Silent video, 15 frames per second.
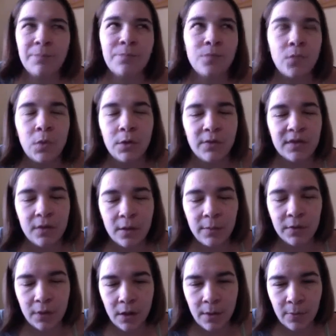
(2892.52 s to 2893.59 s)
we always talk
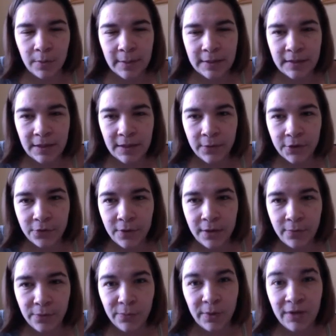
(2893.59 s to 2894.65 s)
about the compliment sandwich,
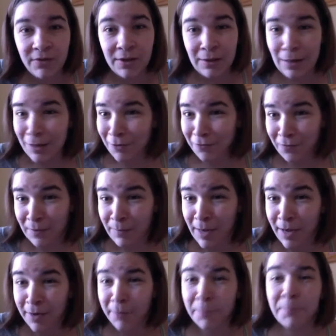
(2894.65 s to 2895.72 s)
right? When we're giving negative
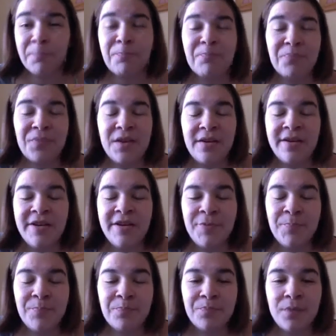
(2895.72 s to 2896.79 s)
feedback.
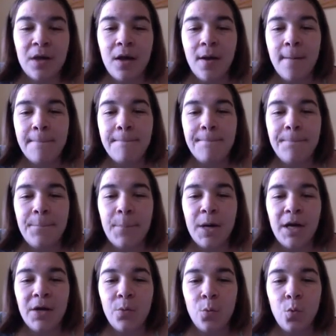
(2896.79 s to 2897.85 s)

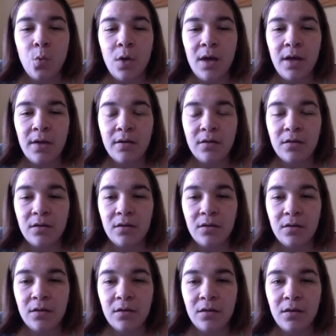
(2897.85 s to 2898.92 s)
But when,
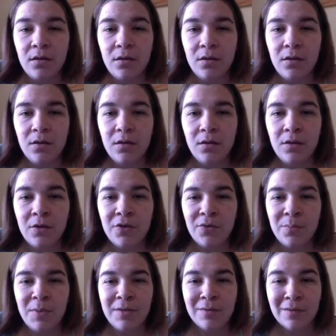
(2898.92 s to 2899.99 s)

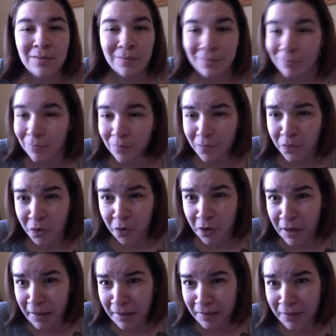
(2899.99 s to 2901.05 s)
the piece isn't
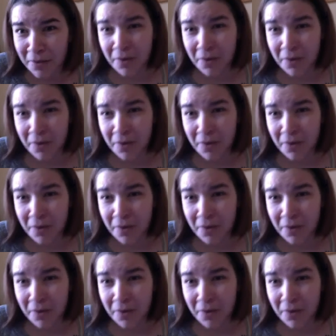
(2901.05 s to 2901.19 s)
great,